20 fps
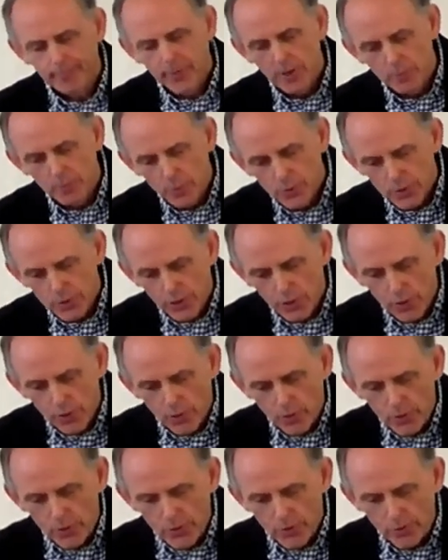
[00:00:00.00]
It was the
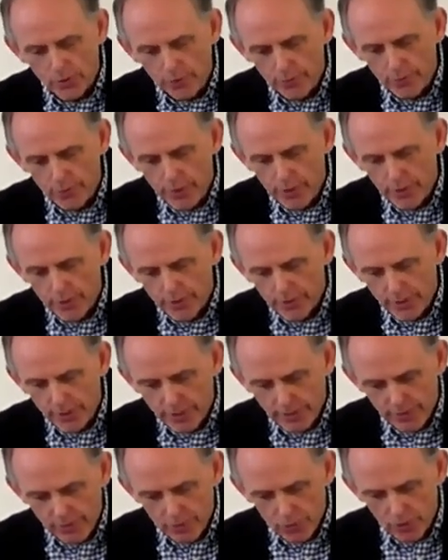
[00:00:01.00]
cause of the
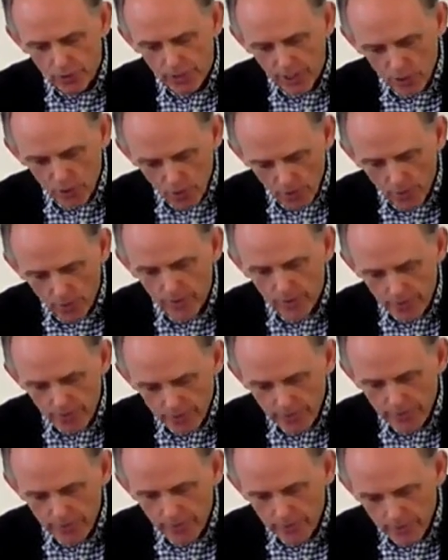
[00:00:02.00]
division in
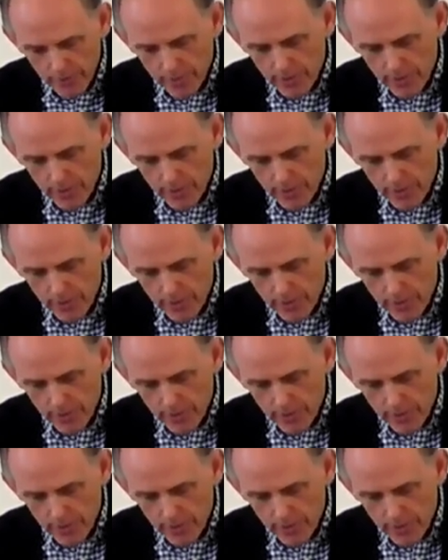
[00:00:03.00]
Corinth,